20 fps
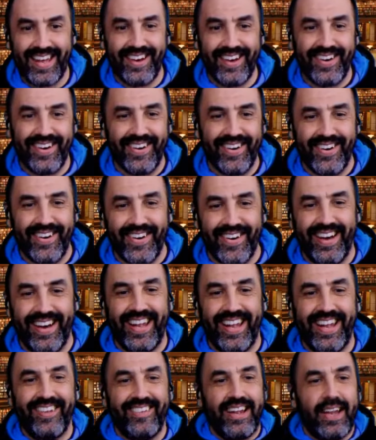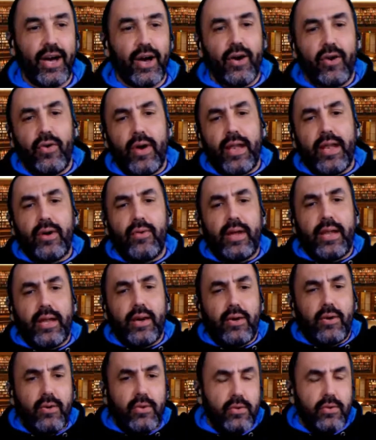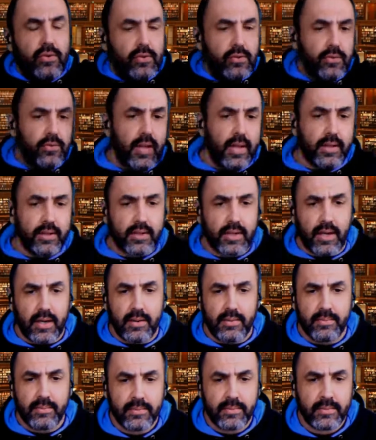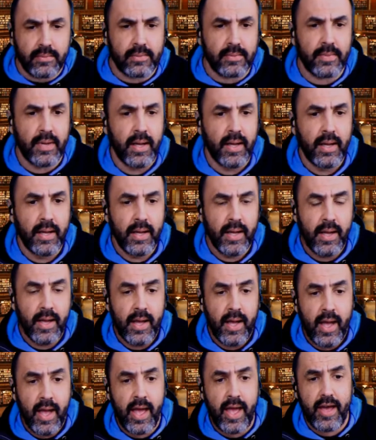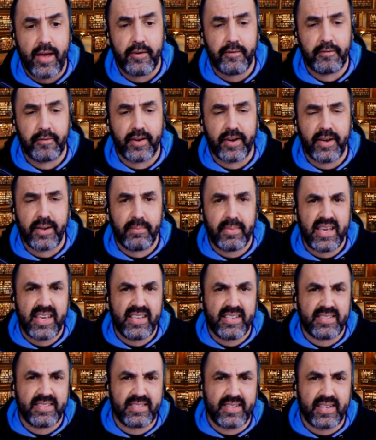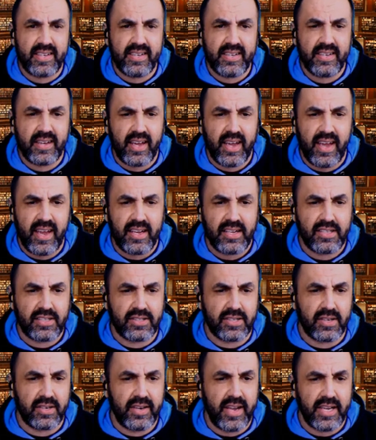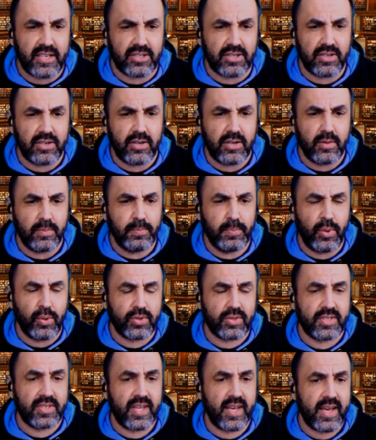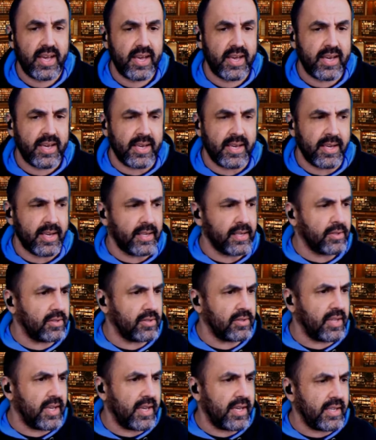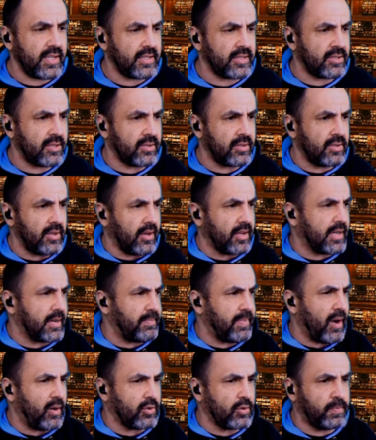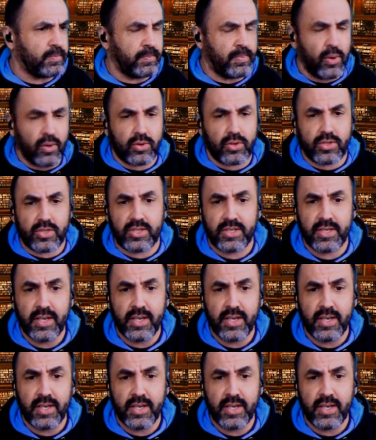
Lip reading: Oh, hello, hello, hello, hello. Welcome. Have an amazing International Books Day. Today it's to talk about books.